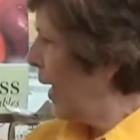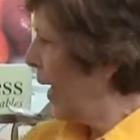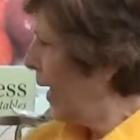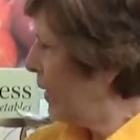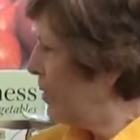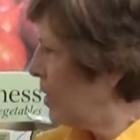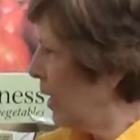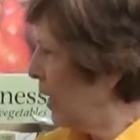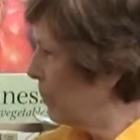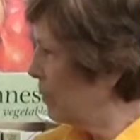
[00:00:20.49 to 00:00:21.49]
And
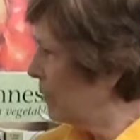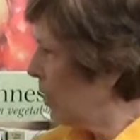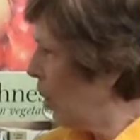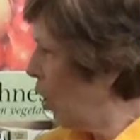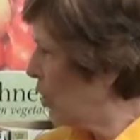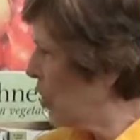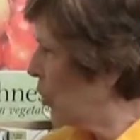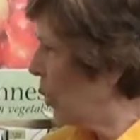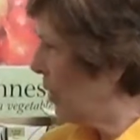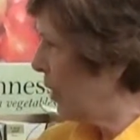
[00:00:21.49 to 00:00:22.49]
um,
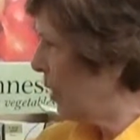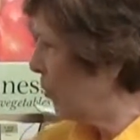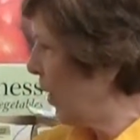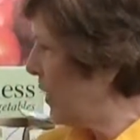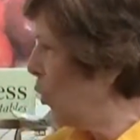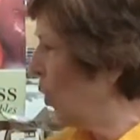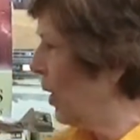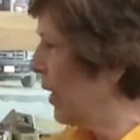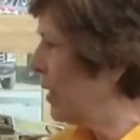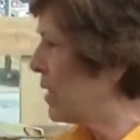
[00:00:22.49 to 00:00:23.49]
also the red
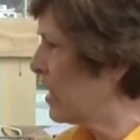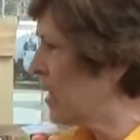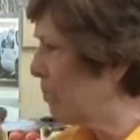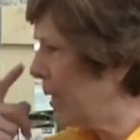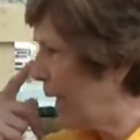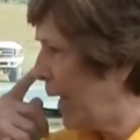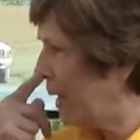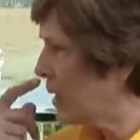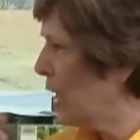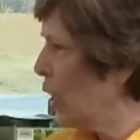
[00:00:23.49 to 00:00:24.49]
Norland and some
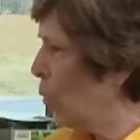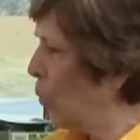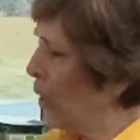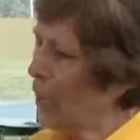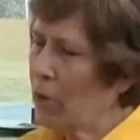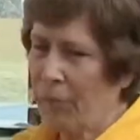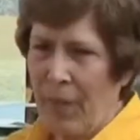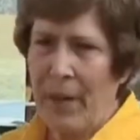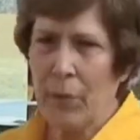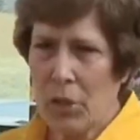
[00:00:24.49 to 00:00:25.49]
bananas. One of your
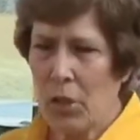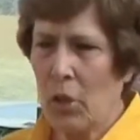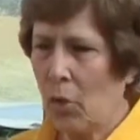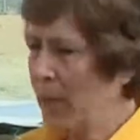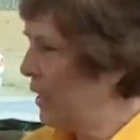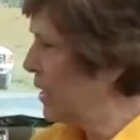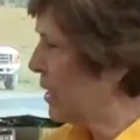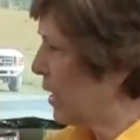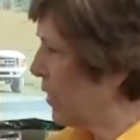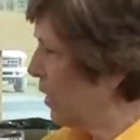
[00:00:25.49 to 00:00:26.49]
favorites though
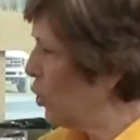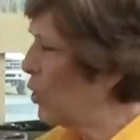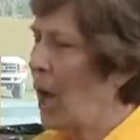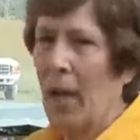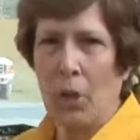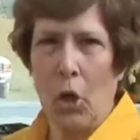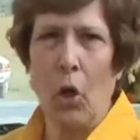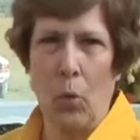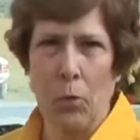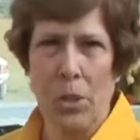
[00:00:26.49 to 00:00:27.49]
is the Yukon
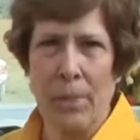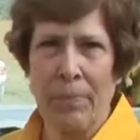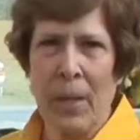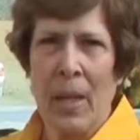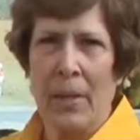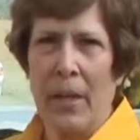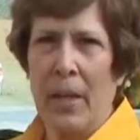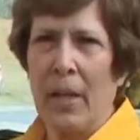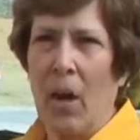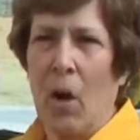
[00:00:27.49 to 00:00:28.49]
Golds.
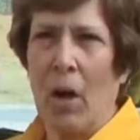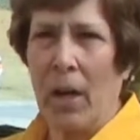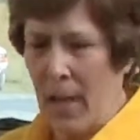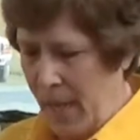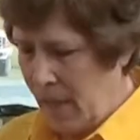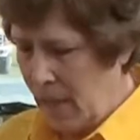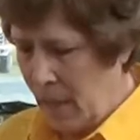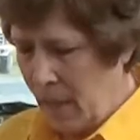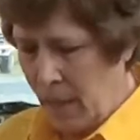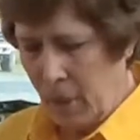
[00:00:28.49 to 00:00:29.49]
They are a,
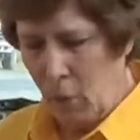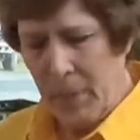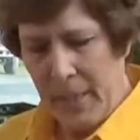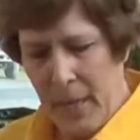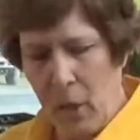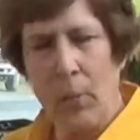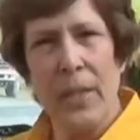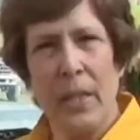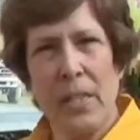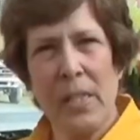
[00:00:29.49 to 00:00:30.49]
uh, a little bit yellow
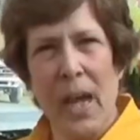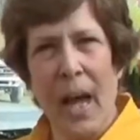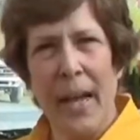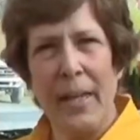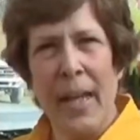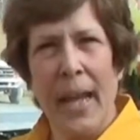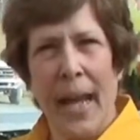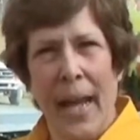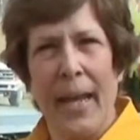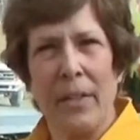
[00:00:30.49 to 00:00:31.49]
in the inside
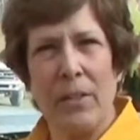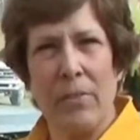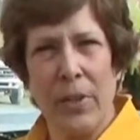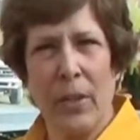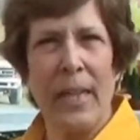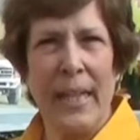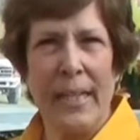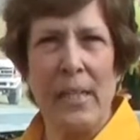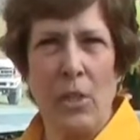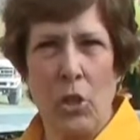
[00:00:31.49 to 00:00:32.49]
and very
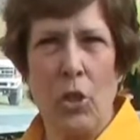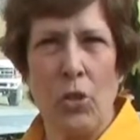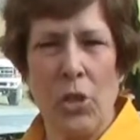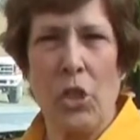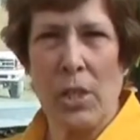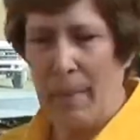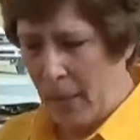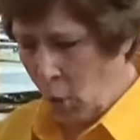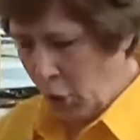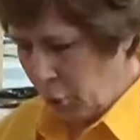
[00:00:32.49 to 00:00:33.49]
easy to use in just
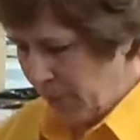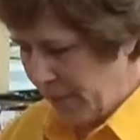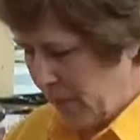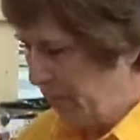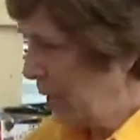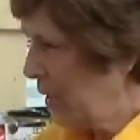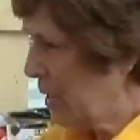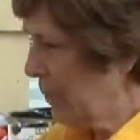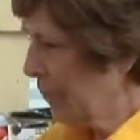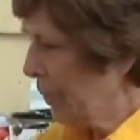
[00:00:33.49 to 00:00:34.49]
about all your recipes.